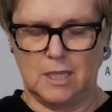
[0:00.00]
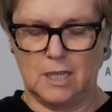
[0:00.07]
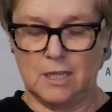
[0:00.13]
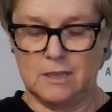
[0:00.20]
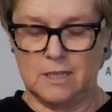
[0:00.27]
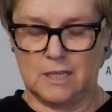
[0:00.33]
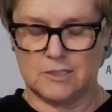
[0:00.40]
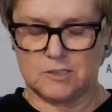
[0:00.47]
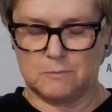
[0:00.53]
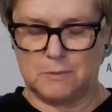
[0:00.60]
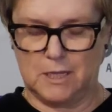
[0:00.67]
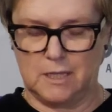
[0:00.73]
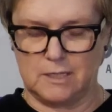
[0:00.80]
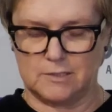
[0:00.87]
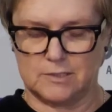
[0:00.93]
In that
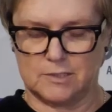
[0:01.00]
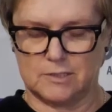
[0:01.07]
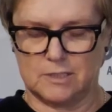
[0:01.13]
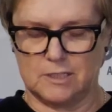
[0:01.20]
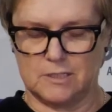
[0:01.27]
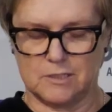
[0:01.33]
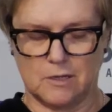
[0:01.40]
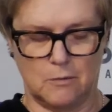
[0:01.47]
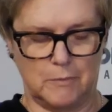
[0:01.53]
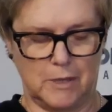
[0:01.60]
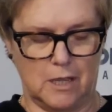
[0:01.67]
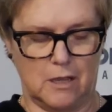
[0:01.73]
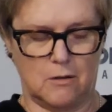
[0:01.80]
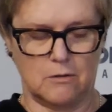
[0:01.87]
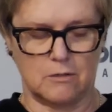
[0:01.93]
space is our
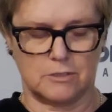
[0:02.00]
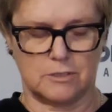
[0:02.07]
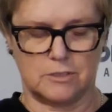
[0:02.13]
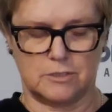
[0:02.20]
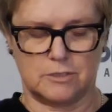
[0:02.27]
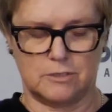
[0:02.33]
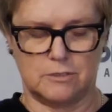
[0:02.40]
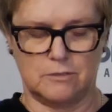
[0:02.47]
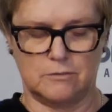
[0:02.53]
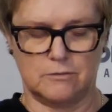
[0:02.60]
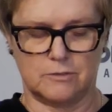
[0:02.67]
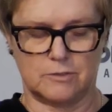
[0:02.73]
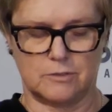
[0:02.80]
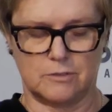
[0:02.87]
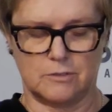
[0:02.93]
power to
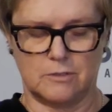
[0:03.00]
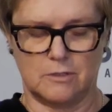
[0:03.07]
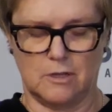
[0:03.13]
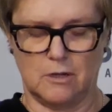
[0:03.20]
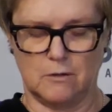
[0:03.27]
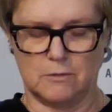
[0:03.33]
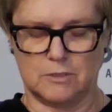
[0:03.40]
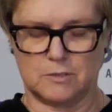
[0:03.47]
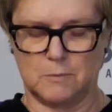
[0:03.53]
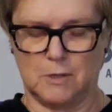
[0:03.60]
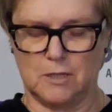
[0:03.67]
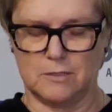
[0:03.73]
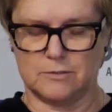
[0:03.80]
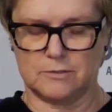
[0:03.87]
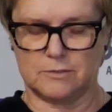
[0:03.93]
choose our
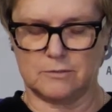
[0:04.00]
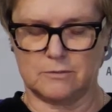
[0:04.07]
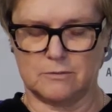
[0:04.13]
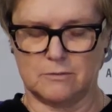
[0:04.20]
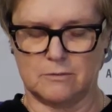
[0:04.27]
response.